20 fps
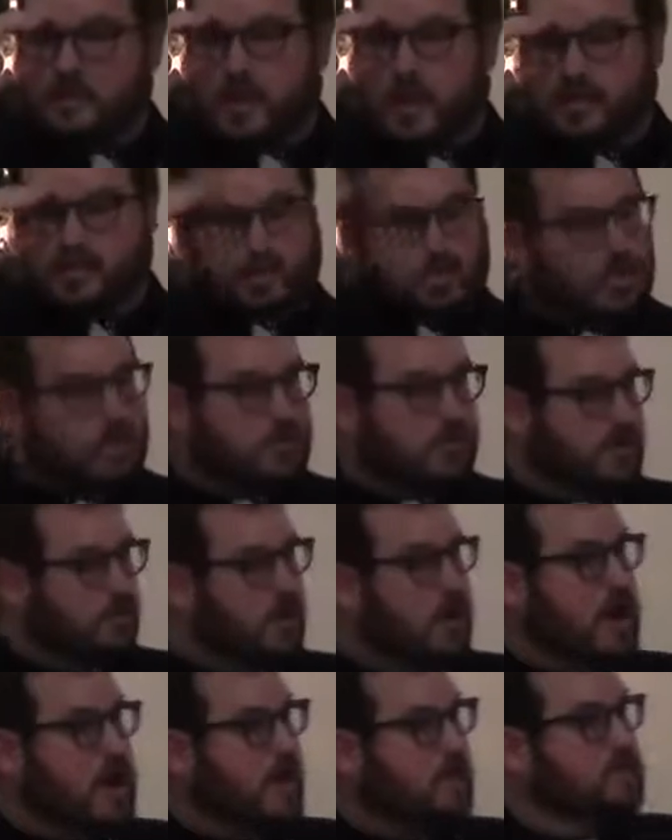And so the
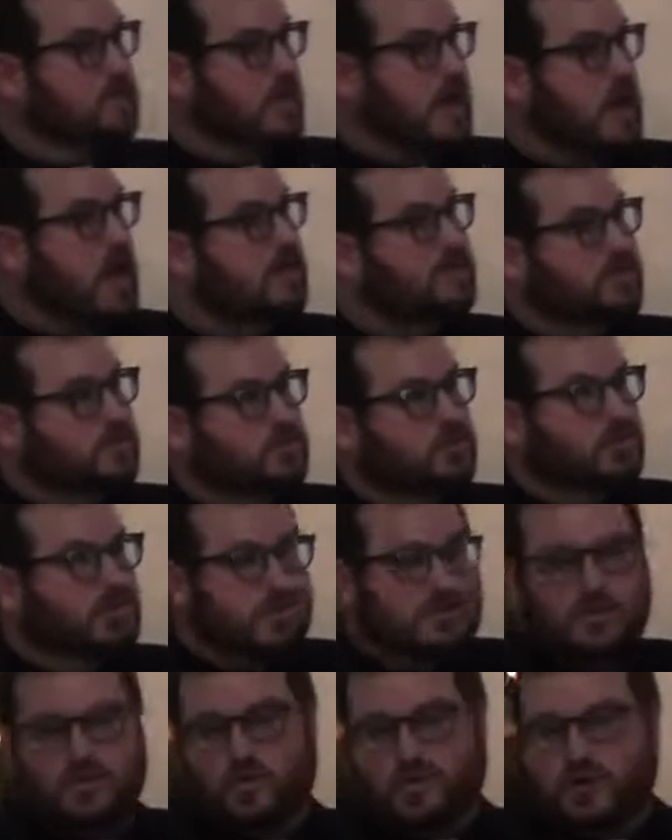crowds ask sort
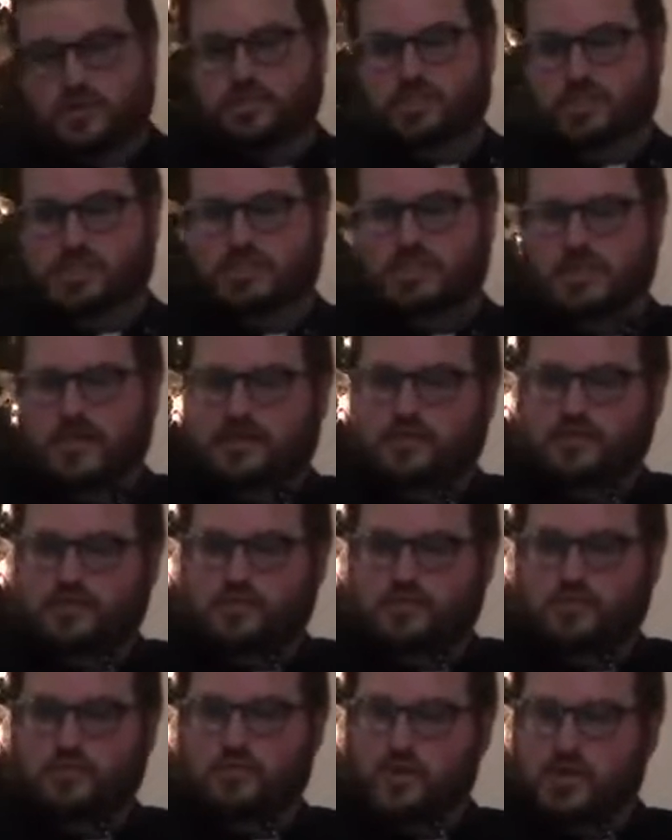of the question that
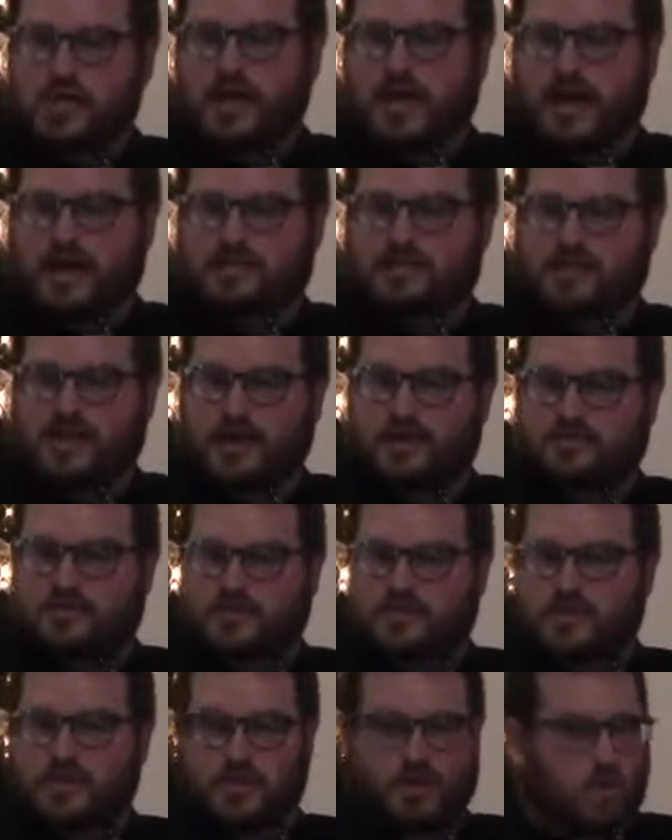you would ask
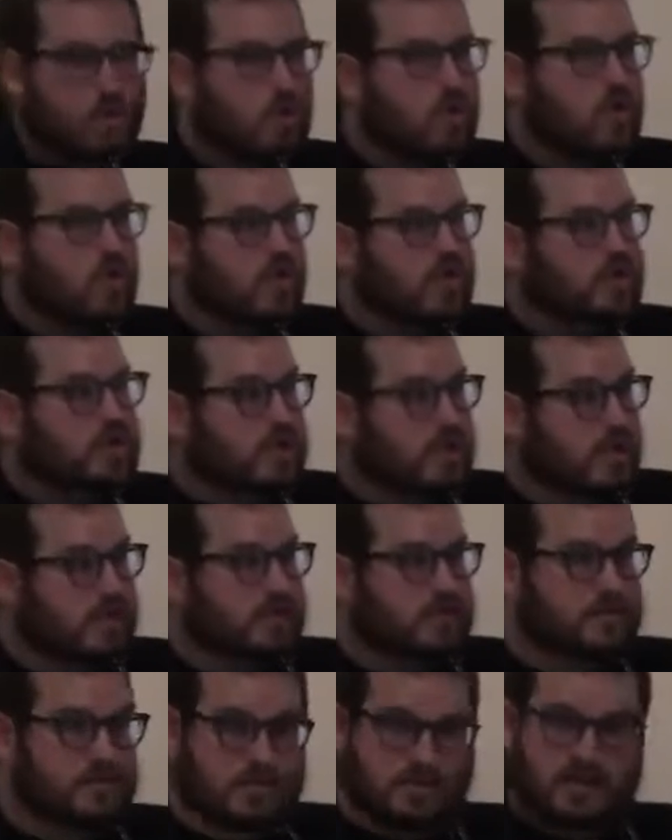after being warned that
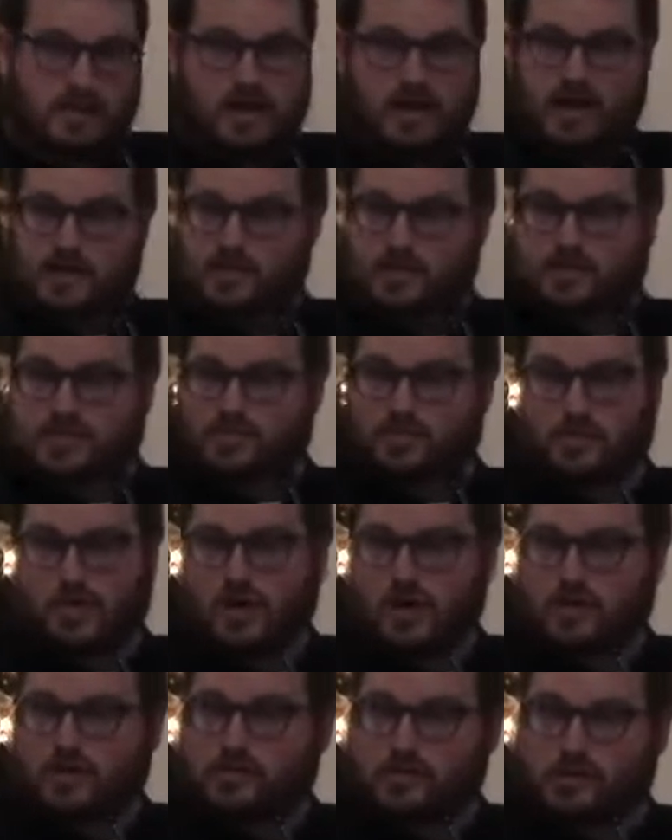the time is
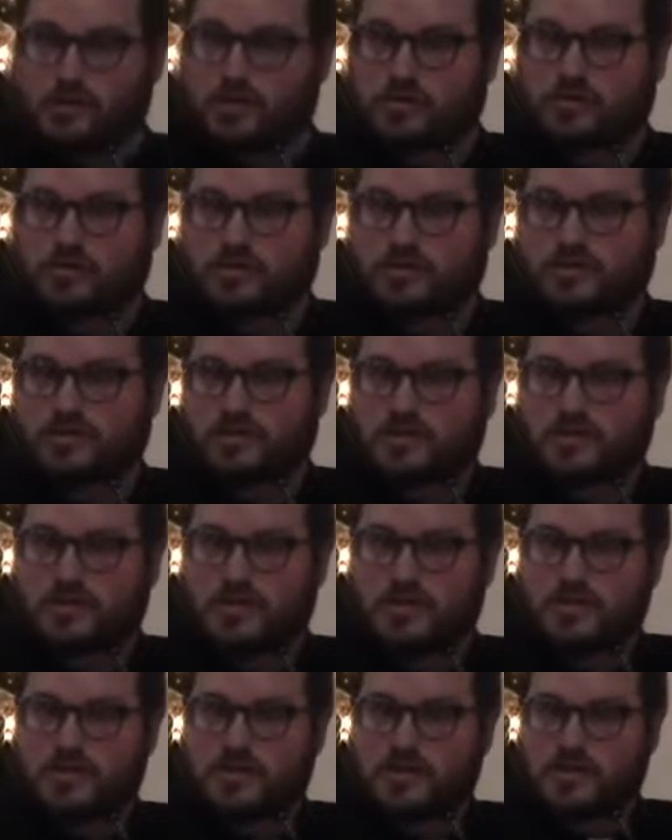drawing close.
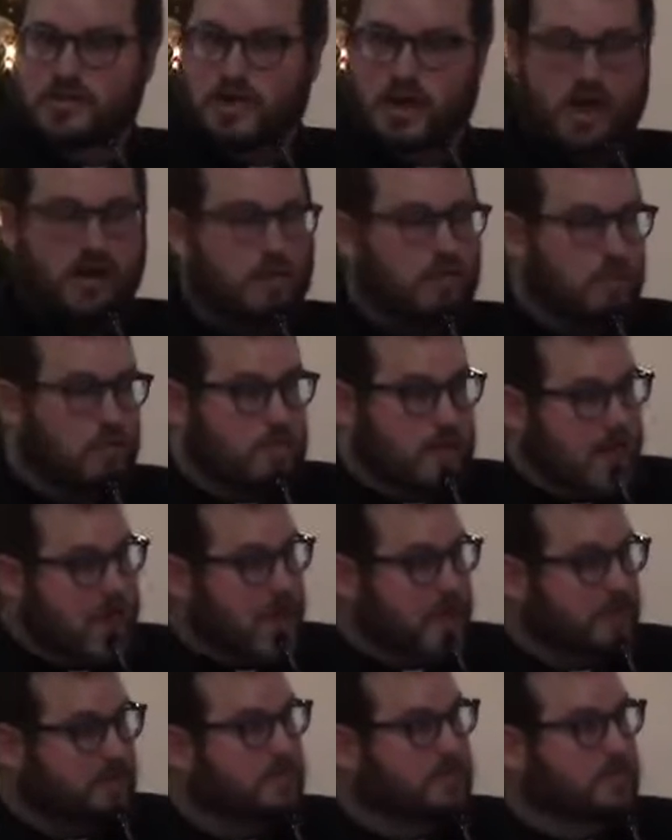You got to
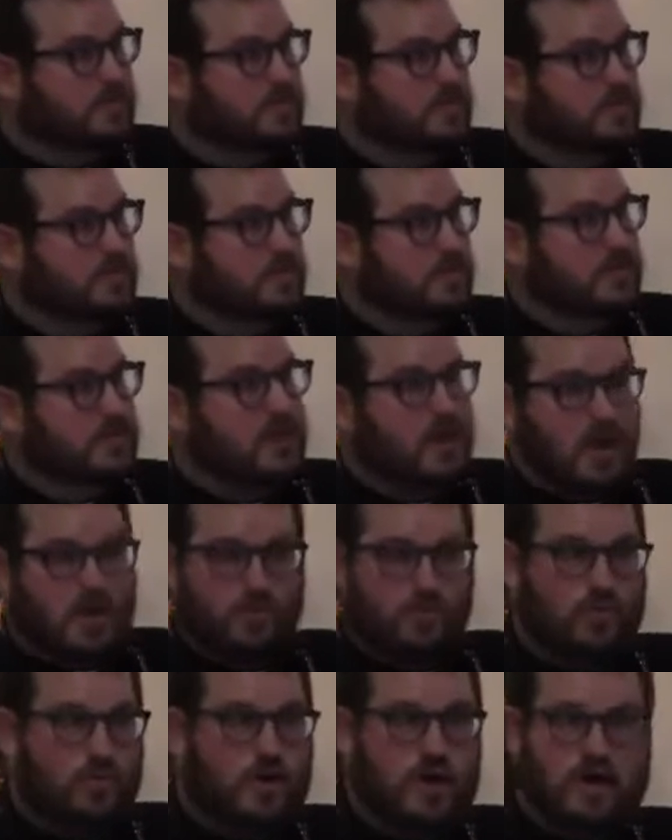repent,
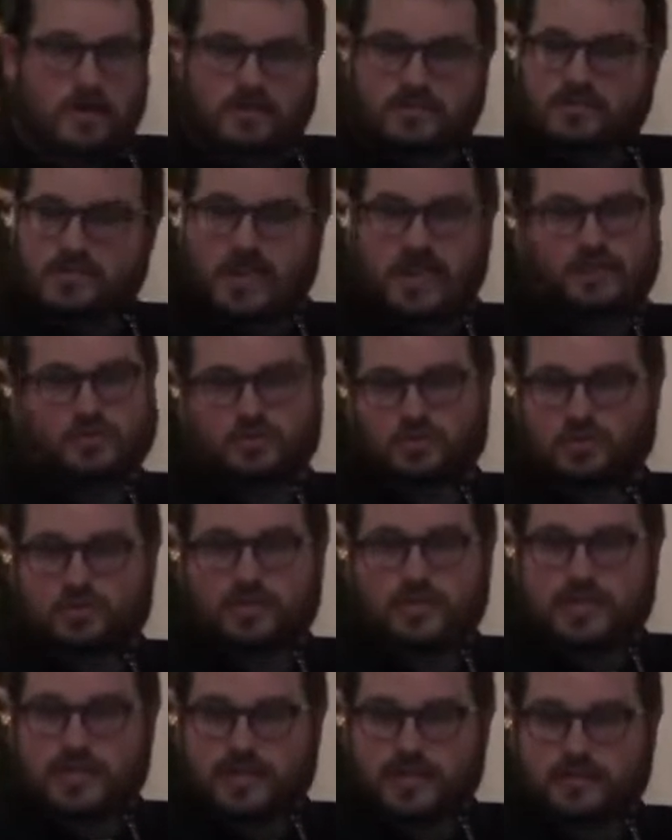otherwise, that
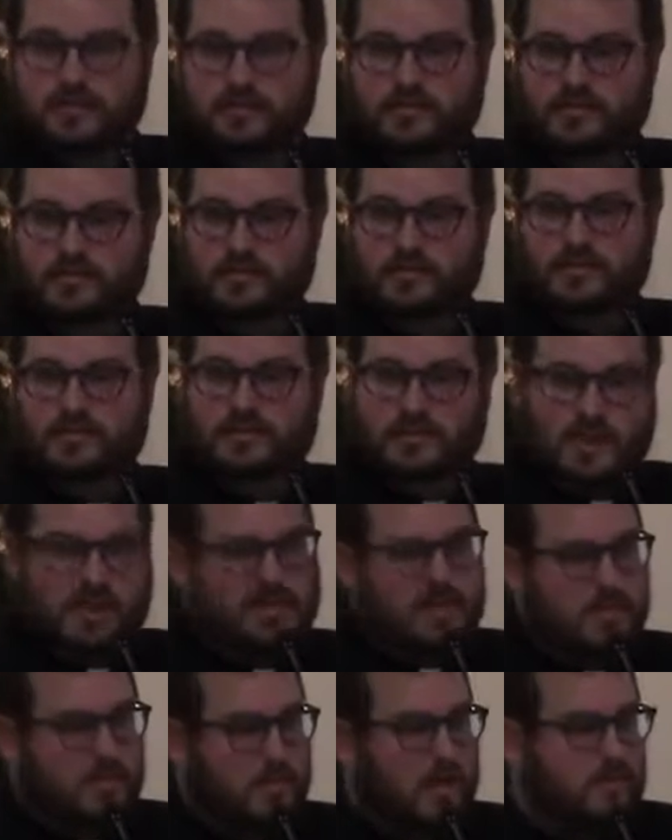tree, and
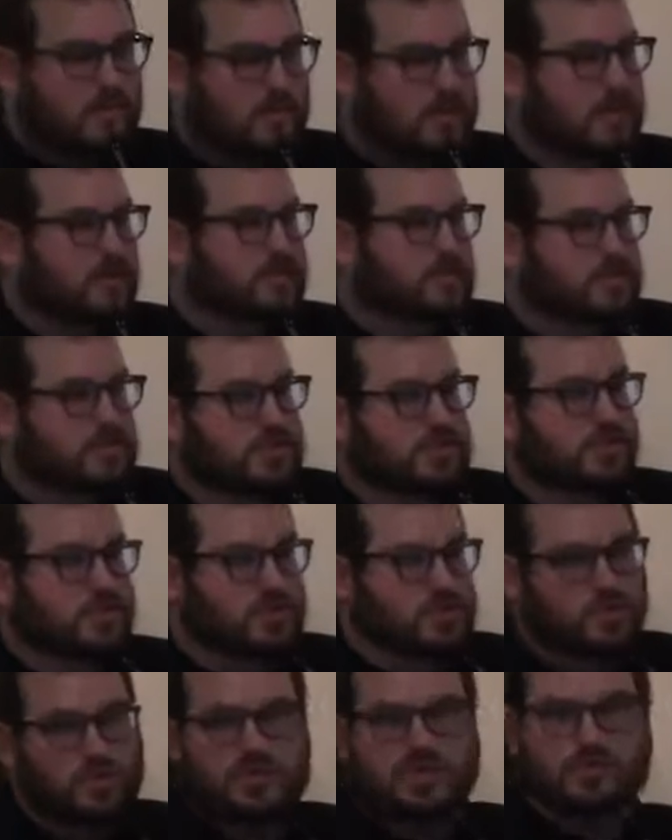they probably understood the
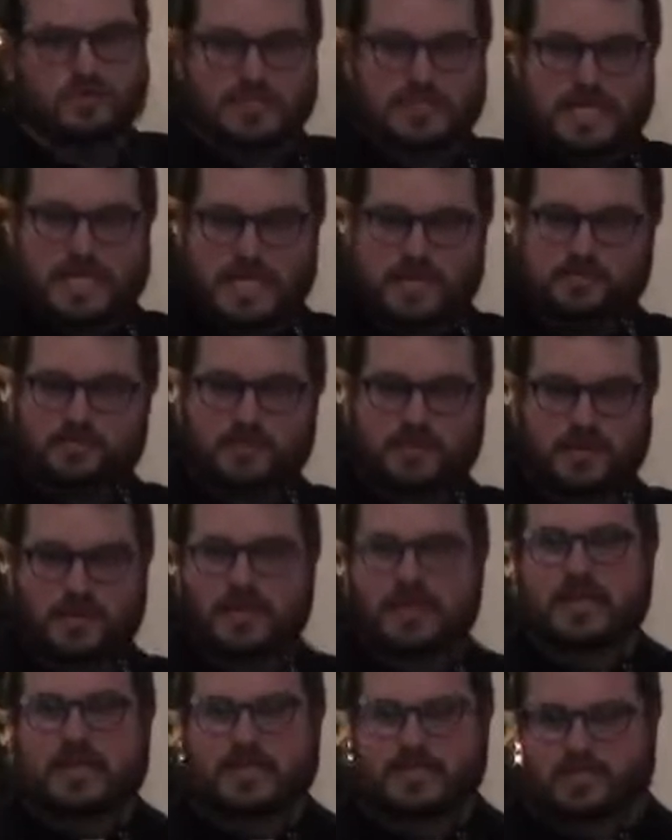tree was them,
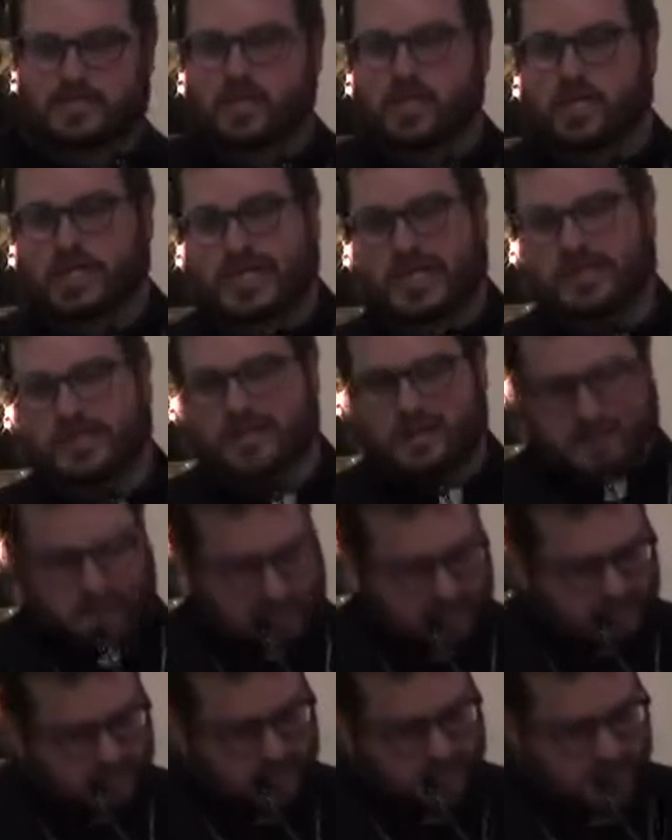is going to get
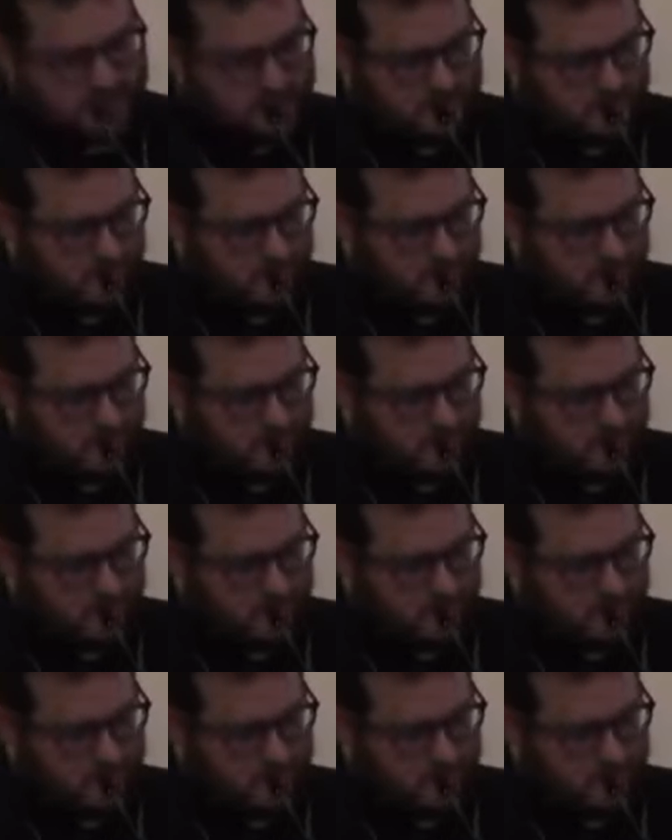cut down.